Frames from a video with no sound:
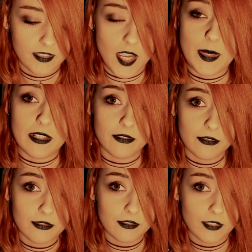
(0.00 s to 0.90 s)
I mean,
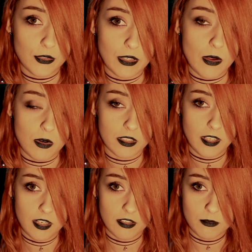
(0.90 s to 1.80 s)
if I were an
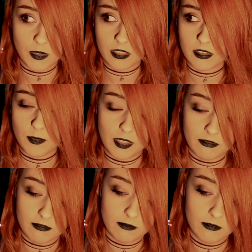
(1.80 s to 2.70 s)
Aries man,
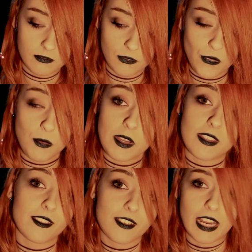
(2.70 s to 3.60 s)
for me
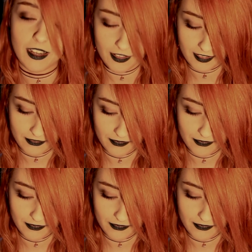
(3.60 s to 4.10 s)
this is accurate.